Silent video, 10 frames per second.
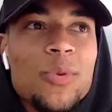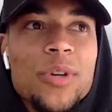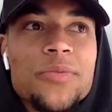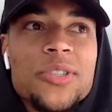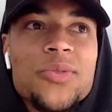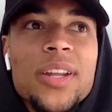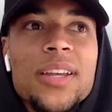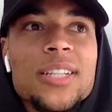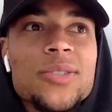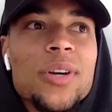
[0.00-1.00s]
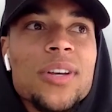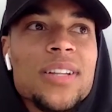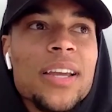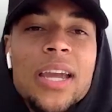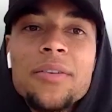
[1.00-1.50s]
what's frustrating as well
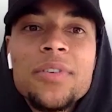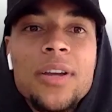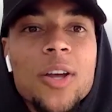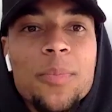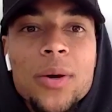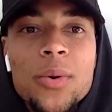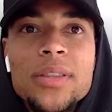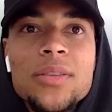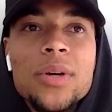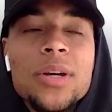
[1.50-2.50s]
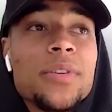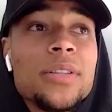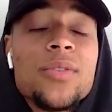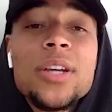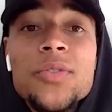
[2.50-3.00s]
is like every club I went to,
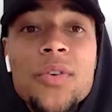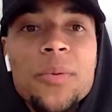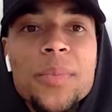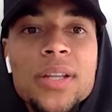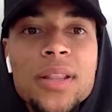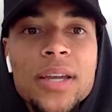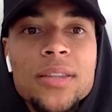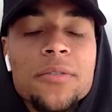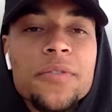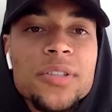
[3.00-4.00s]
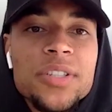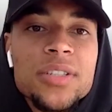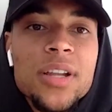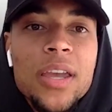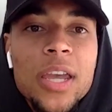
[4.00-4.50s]
every transfer I made, like the first
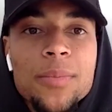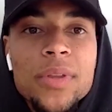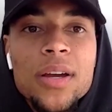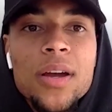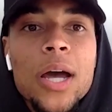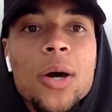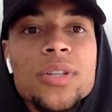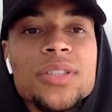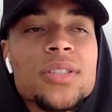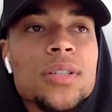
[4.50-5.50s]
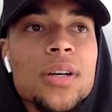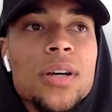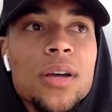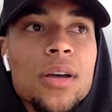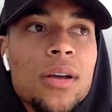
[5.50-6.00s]
season I came there, I always
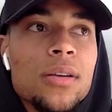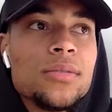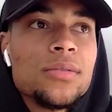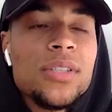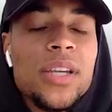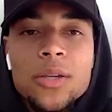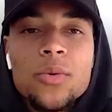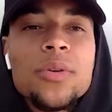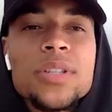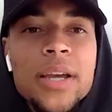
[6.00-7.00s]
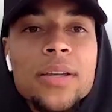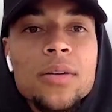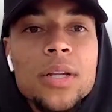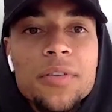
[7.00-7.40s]
uh, yeah, you always like to